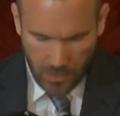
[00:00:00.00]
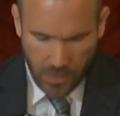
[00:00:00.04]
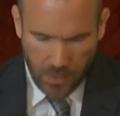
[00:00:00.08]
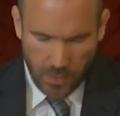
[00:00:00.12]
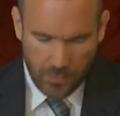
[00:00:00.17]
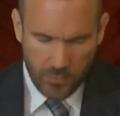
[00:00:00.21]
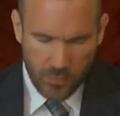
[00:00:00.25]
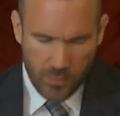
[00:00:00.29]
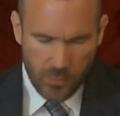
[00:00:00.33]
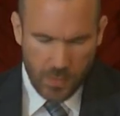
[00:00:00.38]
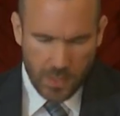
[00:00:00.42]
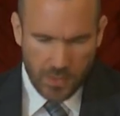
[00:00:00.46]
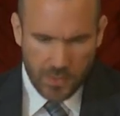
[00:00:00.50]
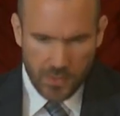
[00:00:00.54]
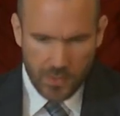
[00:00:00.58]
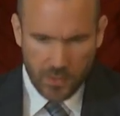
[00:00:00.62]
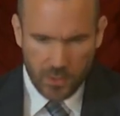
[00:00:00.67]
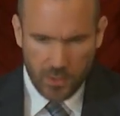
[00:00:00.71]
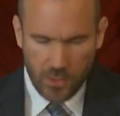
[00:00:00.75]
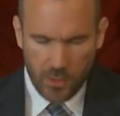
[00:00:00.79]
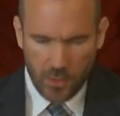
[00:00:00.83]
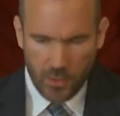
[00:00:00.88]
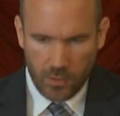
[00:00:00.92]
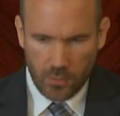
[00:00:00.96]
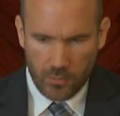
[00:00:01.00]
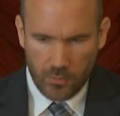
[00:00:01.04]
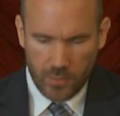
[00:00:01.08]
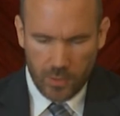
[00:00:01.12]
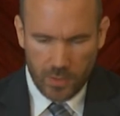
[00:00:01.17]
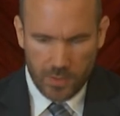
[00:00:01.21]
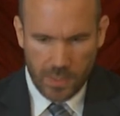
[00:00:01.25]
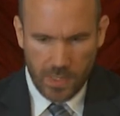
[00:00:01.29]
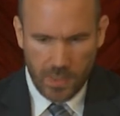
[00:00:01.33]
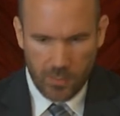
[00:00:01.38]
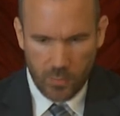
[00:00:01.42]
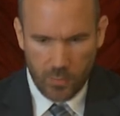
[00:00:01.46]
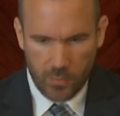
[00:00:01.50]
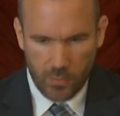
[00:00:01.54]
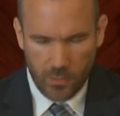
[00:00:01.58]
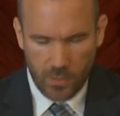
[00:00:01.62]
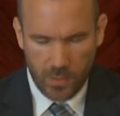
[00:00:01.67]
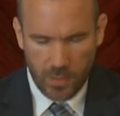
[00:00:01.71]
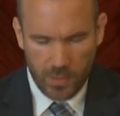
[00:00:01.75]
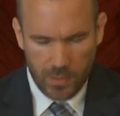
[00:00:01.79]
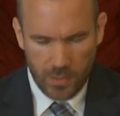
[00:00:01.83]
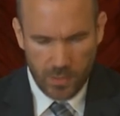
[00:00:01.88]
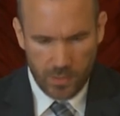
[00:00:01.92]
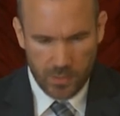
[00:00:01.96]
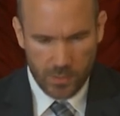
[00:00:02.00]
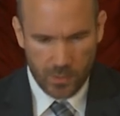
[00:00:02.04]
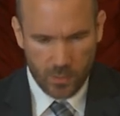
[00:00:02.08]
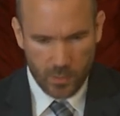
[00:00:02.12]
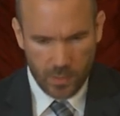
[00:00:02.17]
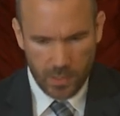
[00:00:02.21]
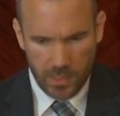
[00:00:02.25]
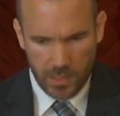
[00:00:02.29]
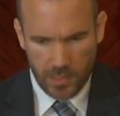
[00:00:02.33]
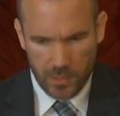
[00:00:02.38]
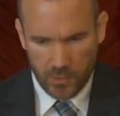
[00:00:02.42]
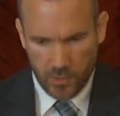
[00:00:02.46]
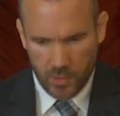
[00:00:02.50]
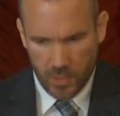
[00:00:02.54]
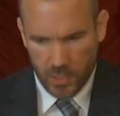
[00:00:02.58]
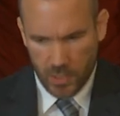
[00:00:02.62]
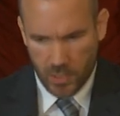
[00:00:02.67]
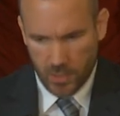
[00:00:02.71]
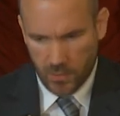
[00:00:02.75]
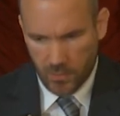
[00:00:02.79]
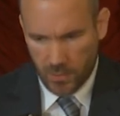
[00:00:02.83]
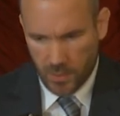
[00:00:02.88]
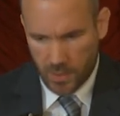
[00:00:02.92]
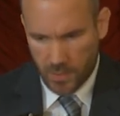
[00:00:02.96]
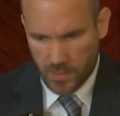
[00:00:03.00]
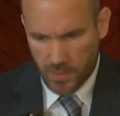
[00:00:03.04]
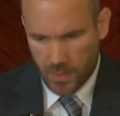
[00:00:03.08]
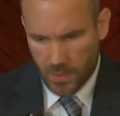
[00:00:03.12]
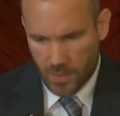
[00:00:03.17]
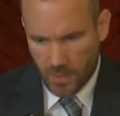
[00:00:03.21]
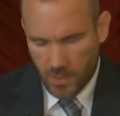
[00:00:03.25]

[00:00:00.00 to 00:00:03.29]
few months ago, for example, as a good illustration of this,